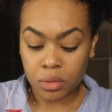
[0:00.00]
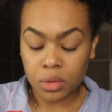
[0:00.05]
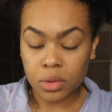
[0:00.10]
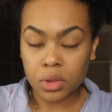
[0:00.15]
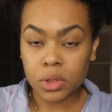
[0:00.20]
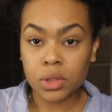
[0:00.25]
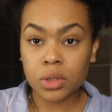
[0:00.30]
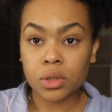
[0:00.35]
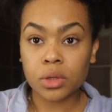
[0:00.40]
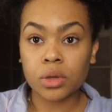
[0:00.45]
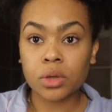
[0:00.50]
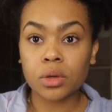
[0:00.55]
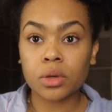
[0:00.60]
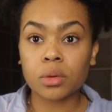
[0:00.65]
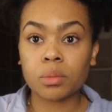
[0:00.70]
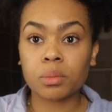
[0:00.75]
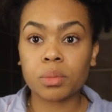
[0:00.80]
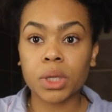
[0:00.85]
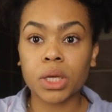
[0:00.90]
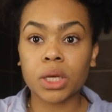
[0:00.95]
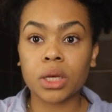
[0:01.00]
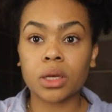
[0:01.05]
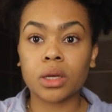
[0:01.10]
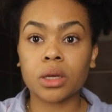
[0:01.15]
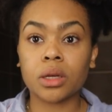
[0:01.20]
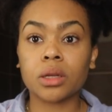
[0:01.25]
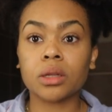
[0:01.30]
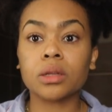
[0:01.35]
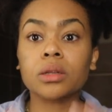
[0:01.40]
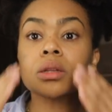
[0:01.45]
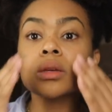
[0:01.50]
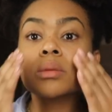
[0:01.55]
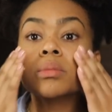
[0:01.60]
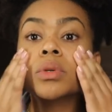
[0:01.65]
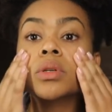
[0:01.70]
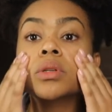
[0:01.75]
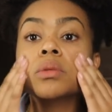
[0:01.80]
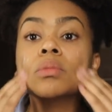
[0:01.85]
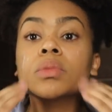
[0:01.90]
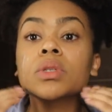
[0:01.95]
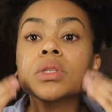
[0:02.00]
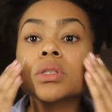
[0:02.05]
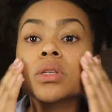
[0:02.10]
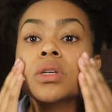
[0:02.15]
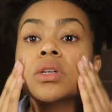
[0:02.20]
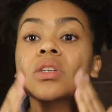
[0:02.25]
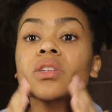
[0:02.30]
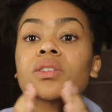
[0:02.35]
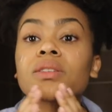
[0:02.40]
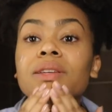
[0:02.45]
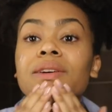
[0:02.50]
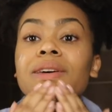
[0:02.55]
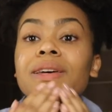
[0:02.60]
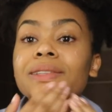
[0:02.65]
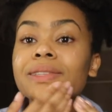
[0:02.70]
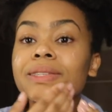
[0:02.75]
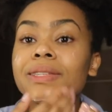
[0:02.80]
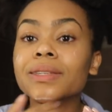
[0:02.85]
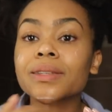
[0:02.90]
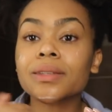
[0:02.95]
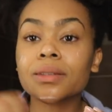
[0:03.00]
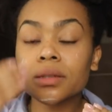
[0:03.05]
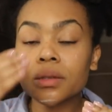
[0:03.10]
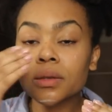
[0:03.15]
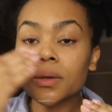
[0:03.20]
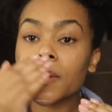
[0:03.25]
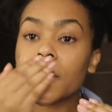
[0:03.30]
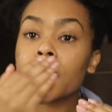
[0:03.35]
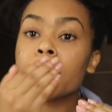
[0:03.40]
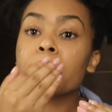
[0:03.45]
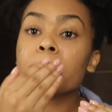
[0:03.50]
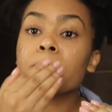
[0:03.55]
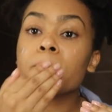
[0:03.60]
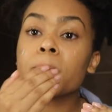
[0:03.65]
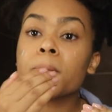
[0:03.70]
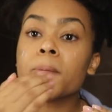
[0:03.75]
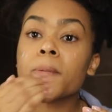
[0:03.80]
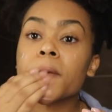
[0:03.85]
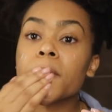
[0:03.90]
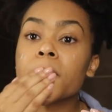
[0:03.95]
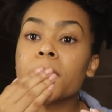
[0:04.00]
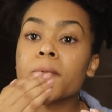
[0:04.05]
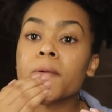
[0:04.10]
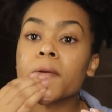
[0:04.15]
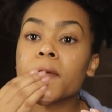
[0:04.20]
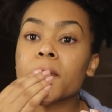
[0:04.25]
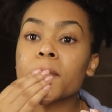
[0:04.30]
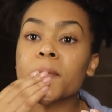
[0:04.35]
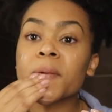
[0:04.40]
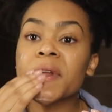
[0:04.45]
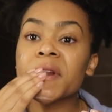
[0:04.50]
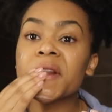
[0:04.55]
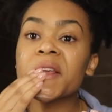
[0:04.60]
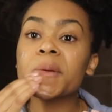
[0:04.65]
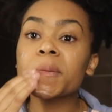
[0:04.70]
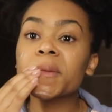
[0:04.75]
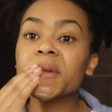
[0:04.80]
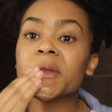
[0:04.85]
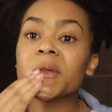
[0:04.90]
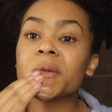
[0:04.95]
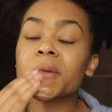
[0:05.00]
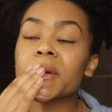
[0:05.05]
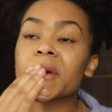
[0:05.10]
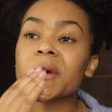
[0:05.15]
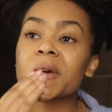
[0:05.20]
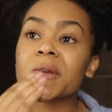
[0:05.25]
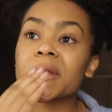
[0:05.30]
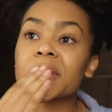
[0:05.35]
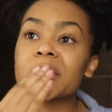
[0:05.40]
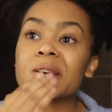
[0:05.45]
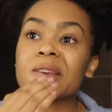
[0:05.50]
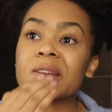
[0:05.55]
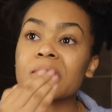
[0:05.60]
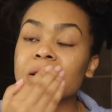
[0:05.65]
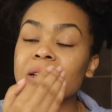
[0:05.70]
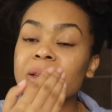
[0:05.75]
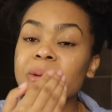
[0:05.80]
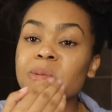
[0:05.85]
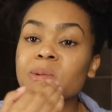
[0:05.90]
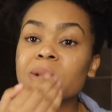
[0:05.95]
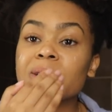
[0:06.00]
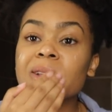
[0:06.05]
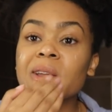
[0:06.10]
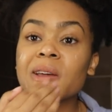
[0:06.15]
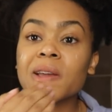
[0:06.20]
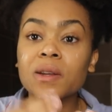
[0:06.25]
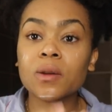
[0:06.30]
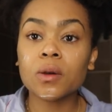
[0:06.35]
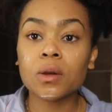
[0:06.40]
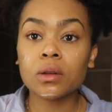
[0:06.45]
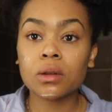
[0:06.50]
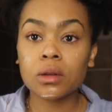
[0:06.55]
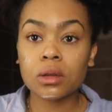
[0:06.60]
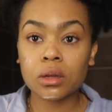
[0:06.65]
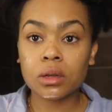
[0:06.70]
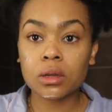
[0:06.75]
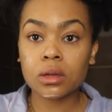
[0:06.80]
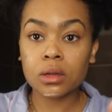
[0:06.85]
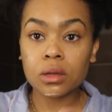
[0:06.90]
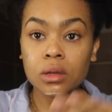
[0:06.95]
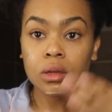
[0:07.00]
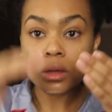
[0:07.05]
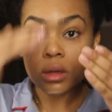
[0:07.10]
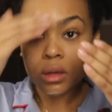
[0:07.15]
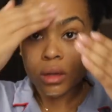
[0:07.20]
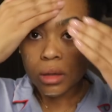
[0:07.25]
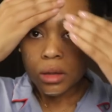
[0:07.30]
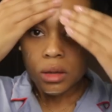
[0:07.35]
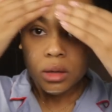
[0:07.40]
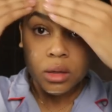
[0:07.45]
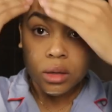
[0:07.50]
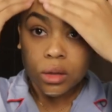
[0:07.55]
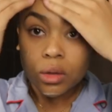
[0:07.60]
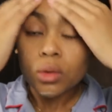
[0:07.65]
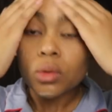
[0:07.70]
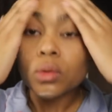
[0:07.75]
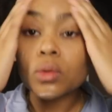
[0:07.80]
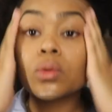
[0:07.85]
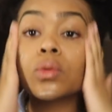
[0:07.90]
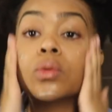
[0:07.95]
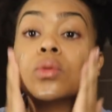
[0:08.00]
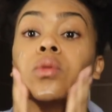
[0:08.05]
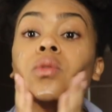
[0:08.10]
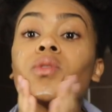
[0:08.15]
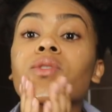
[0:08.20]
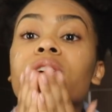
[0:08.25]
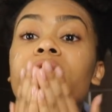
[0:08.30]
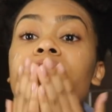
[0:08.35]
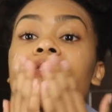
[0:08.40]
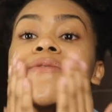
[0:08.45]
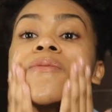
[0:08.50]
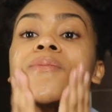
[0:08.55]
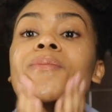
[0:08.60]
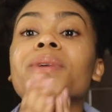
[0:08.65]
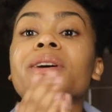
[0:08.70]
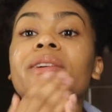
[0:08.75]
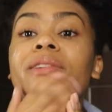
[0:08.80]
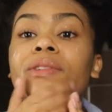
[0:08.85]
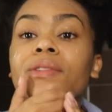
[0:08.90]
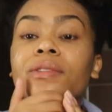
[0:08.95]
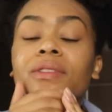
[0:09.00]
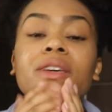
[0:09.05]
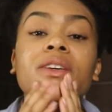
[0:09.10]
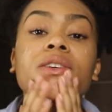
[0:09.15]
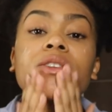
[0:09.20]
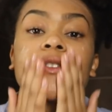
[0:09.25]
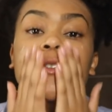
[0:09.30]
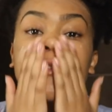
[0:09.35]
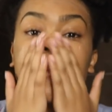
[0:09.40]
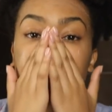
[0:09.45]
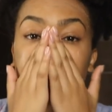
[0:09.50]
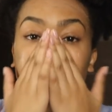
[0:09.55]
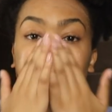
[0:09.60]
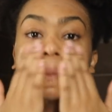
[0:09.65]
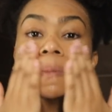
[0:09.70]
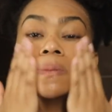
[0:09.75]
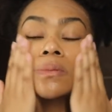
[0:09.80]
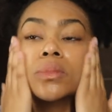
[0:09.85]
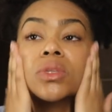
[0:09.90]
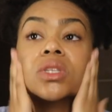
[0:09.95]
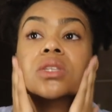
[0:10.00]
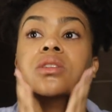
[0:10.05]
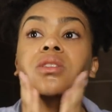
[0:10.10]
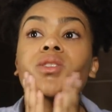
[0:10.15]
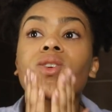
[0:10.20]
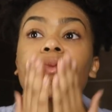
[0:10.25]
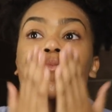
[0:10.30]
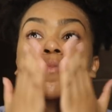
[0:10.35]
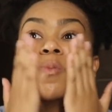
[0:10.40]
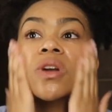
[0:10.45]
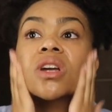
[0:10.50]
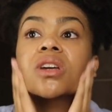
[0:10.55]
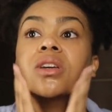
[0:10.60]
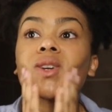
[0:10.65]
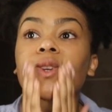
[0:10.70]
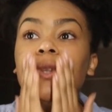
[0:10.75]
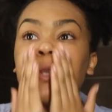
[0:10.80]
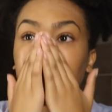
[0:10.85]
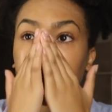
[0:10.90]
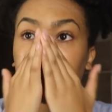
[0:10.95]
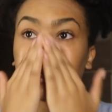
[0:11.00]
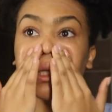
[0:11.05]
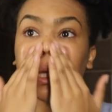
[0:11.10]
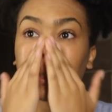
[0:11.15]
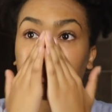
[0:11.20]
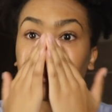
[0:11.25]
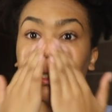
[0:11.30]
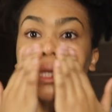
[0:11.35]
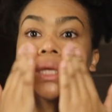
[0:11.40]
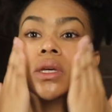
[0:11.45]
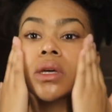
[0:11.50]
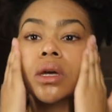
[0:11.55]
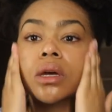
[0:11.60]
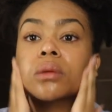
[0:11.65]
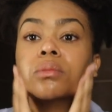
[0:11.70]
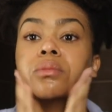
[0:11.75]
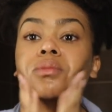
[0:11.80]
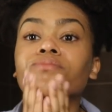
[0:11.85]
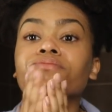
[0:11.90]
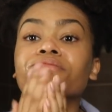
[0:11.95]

Scoop, and I'm gonna massage that. Even on my lips as well, because I had a lip stain on. All over my face to stop breaking down that makeup.